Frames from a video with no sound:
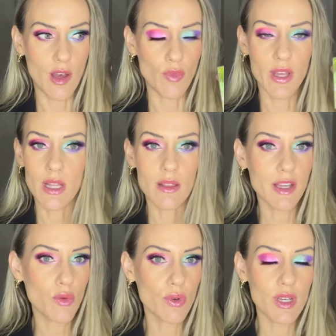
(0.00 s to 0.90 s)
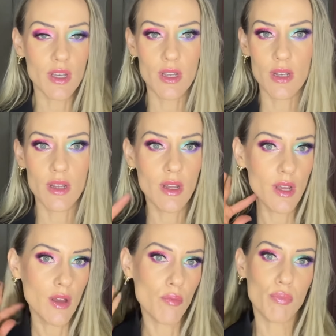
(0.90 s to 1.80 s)
like a liquid
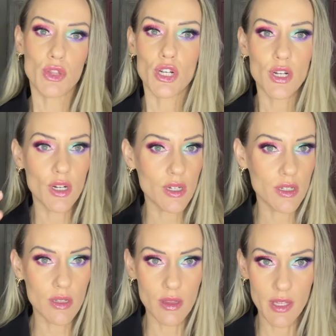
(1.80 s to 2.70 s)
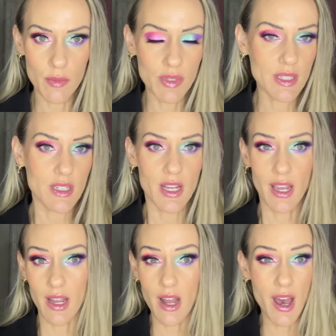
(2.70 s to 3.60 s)
blurred lipstick,
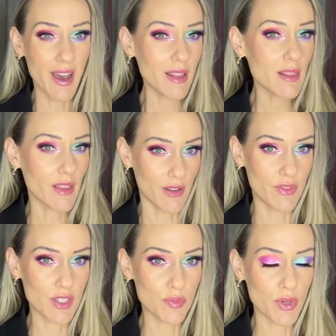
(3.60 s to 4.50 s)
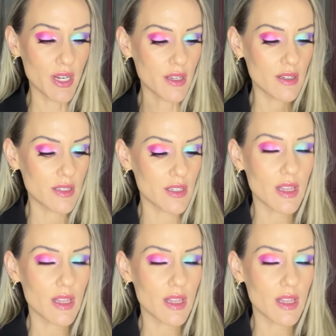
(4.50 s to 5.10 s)
and I love this brand.